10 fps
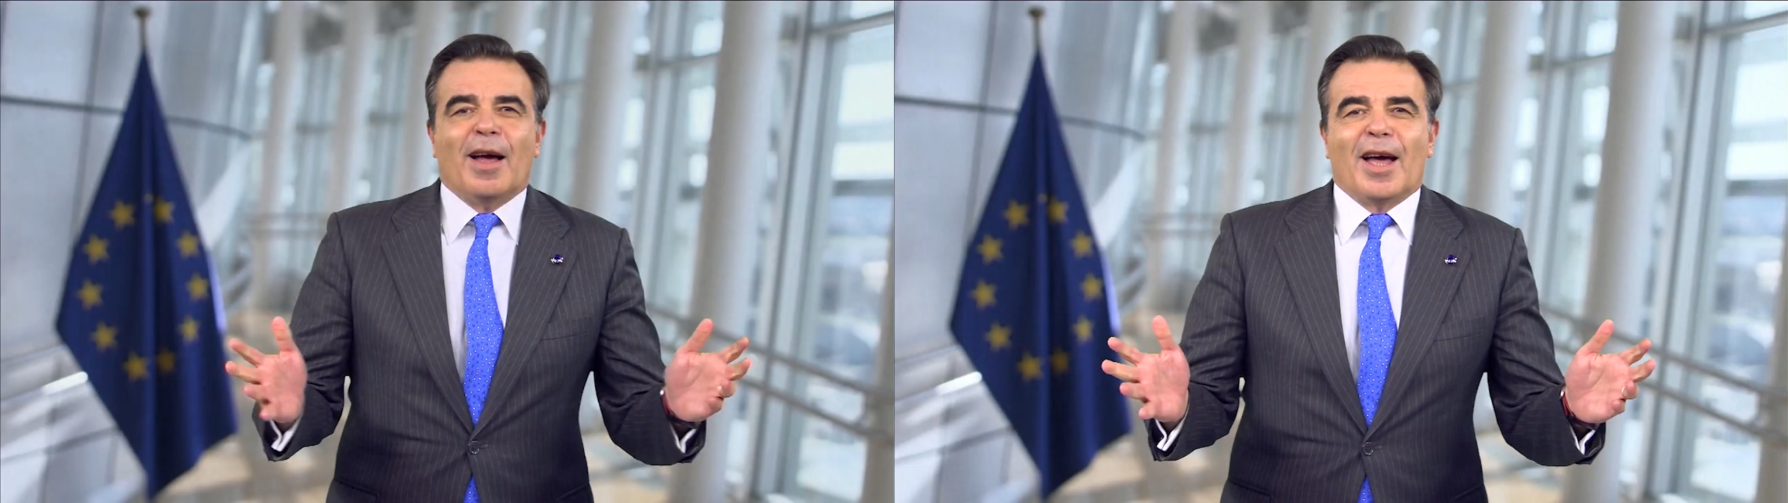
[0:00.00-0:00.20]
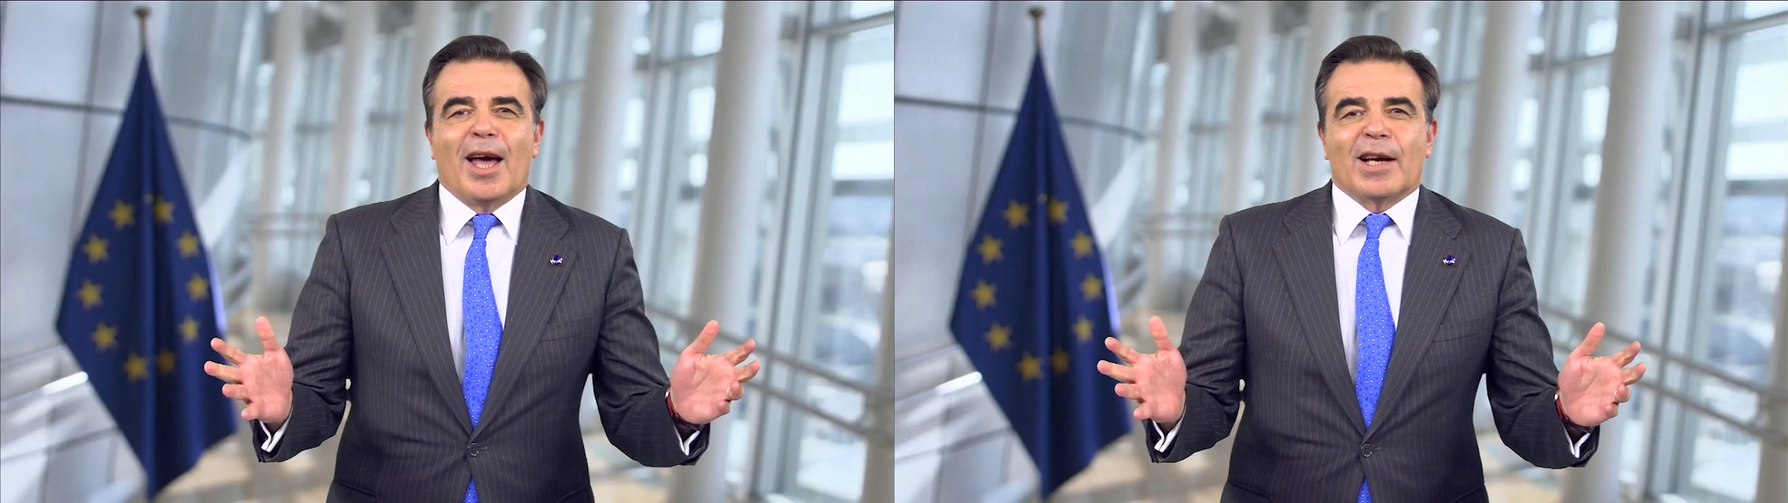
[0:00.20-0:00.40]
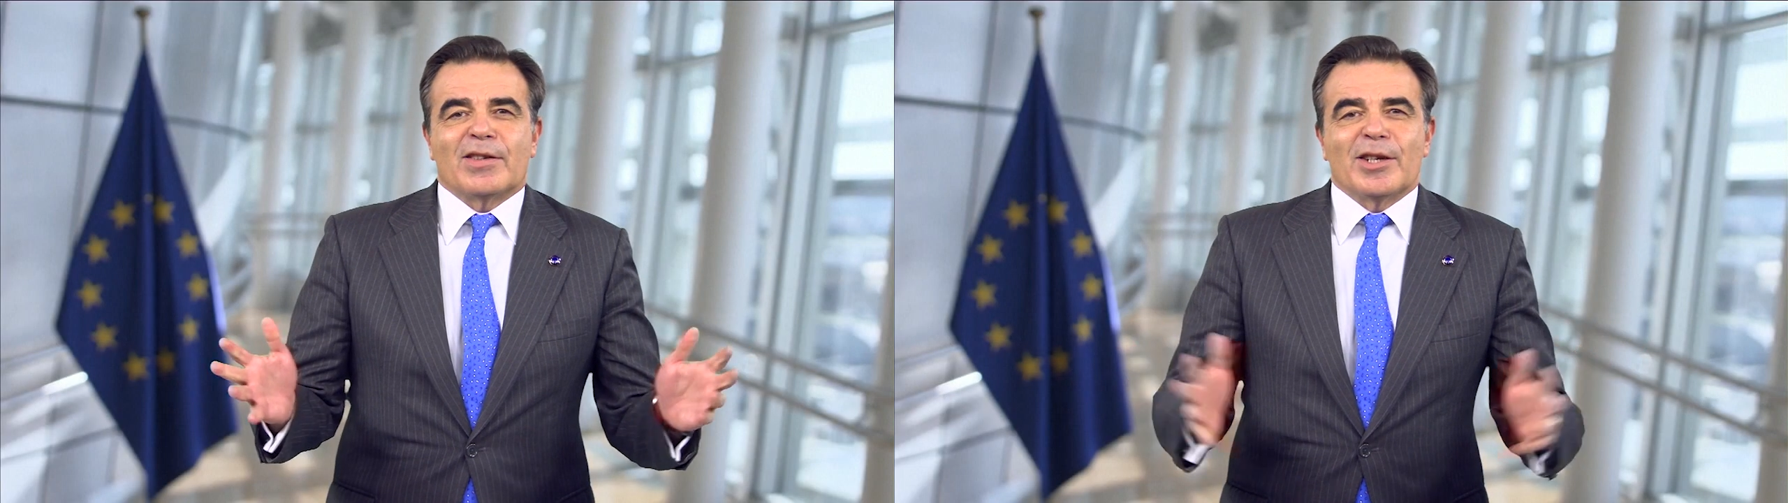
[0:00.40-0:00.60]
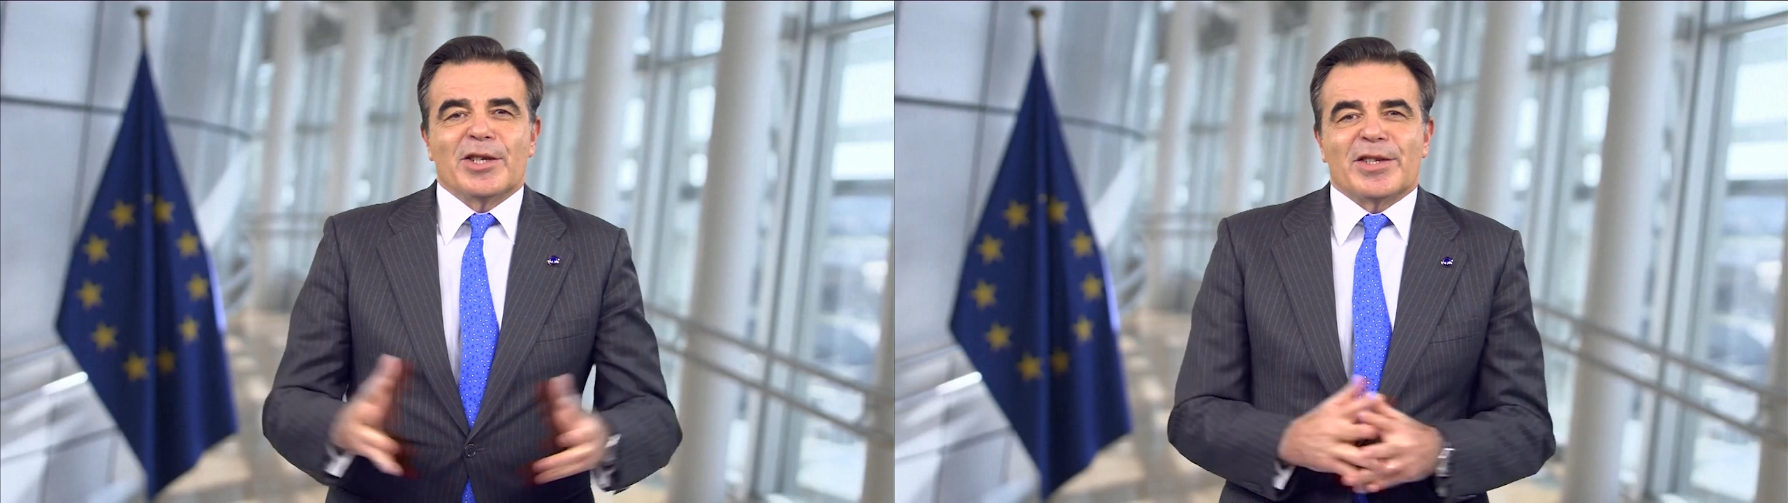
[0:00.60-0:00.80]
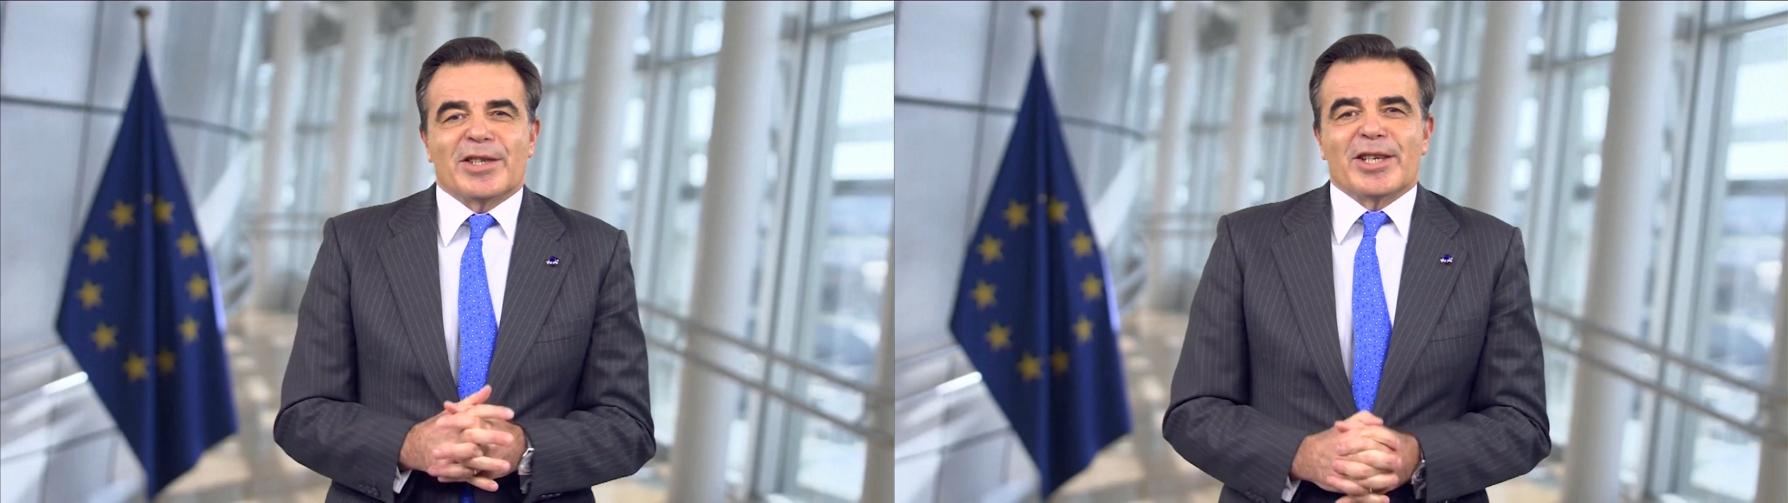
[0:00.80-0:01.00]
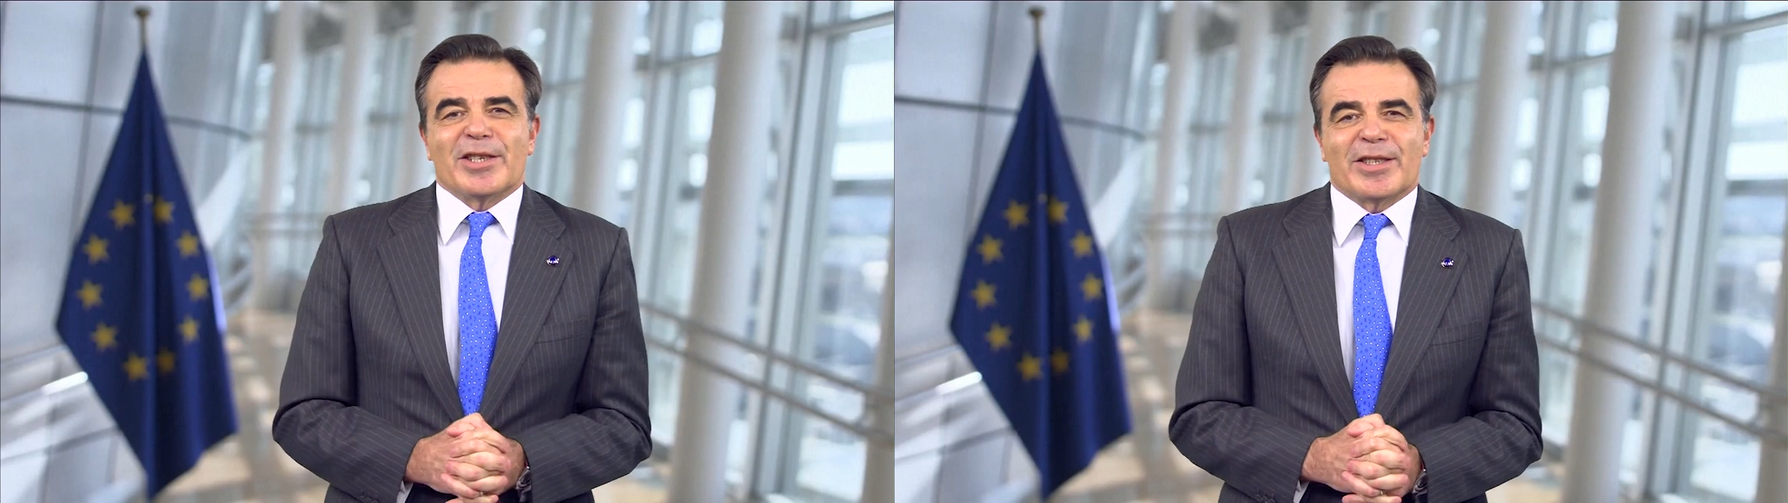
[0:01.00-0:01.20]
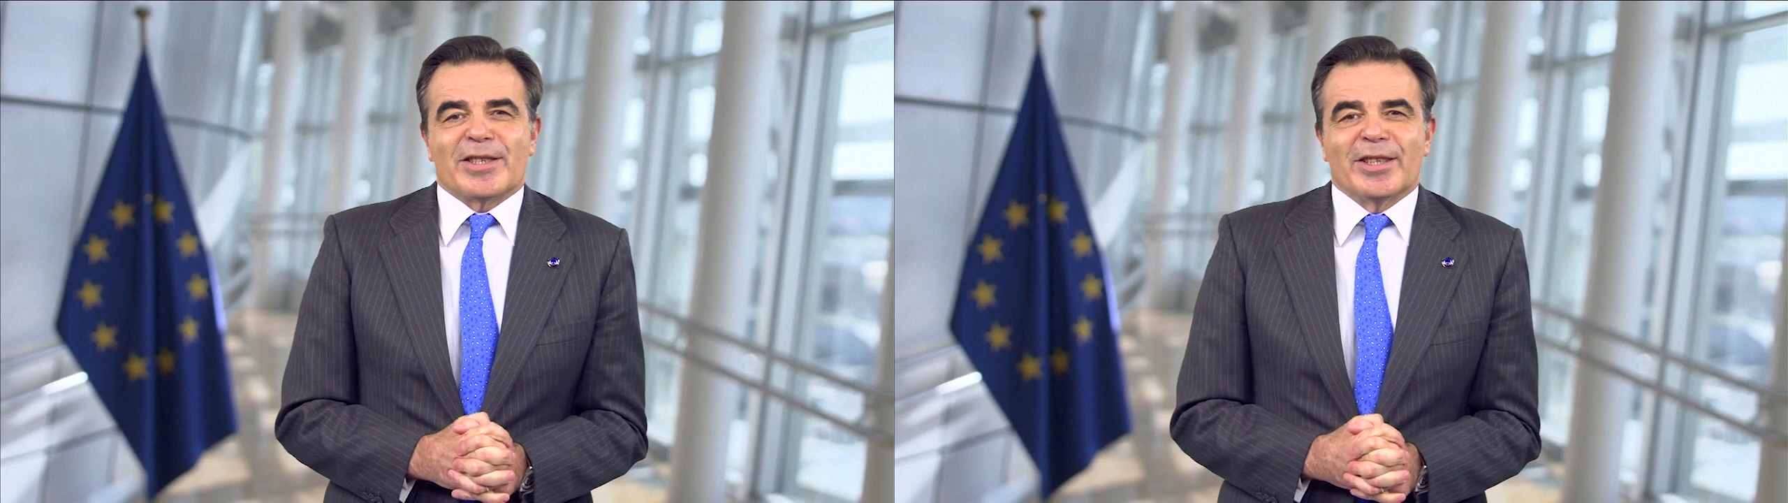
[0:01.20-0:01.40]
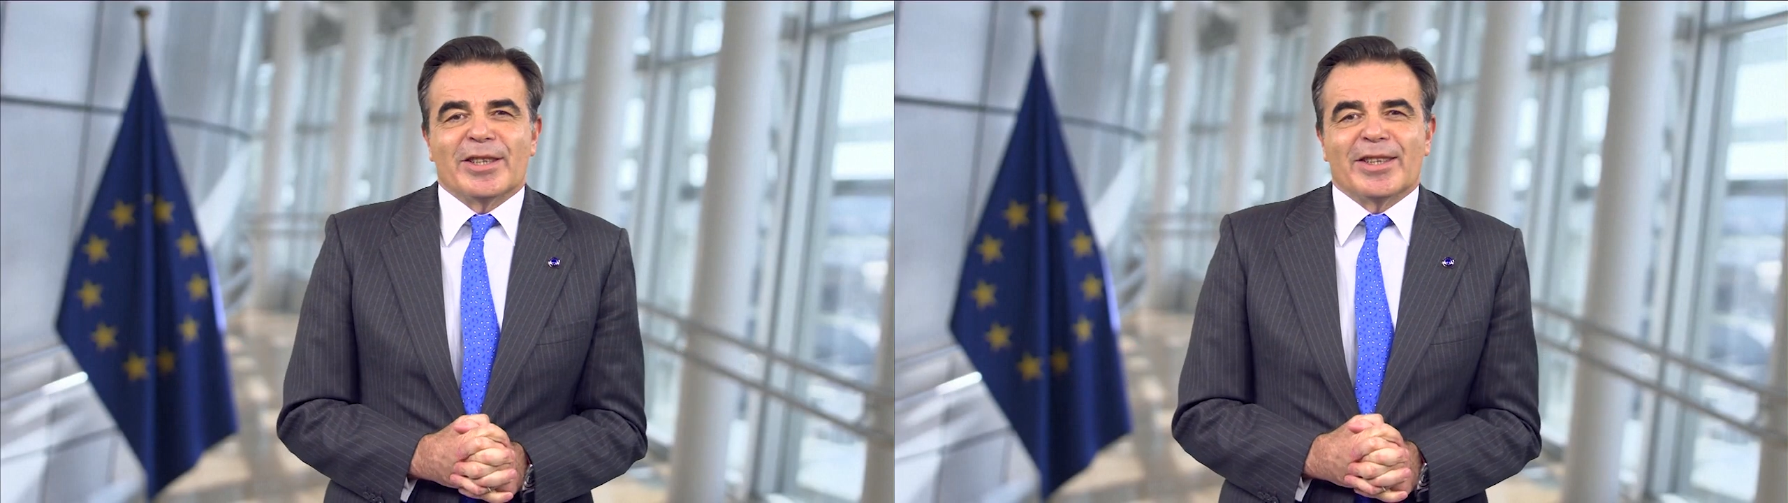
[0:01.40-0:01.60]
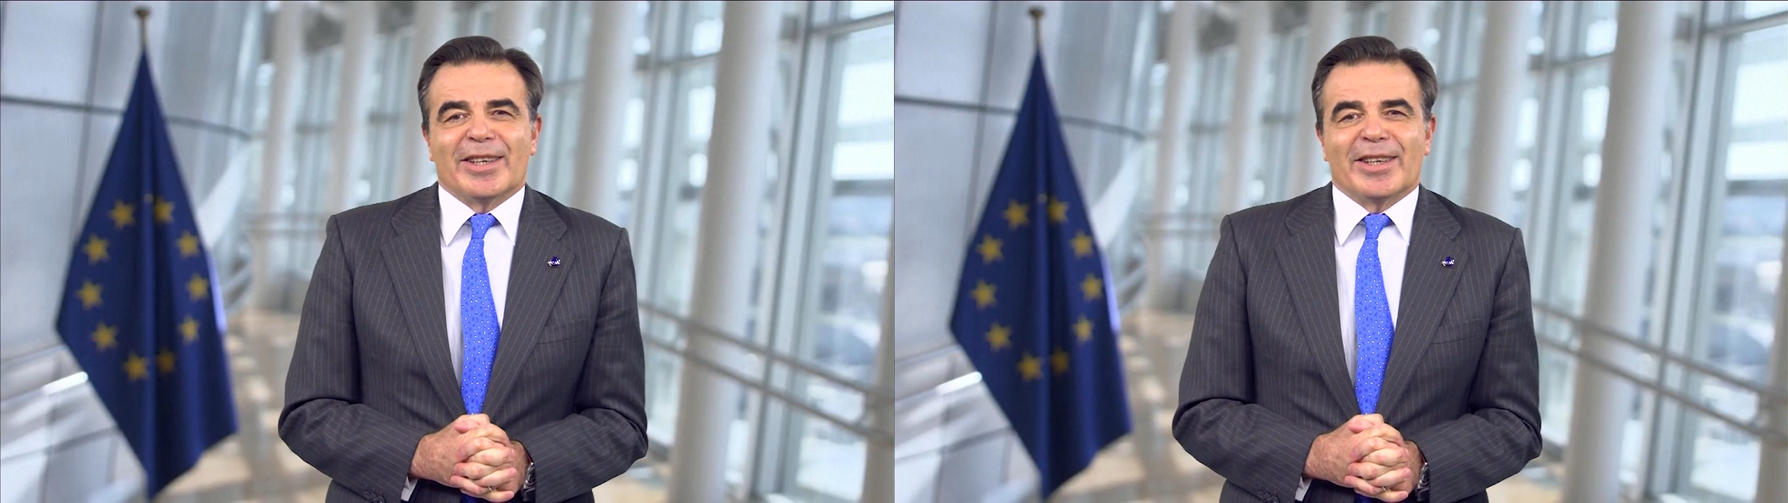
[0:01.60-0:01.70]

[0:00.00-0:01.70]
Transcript: Excellencies,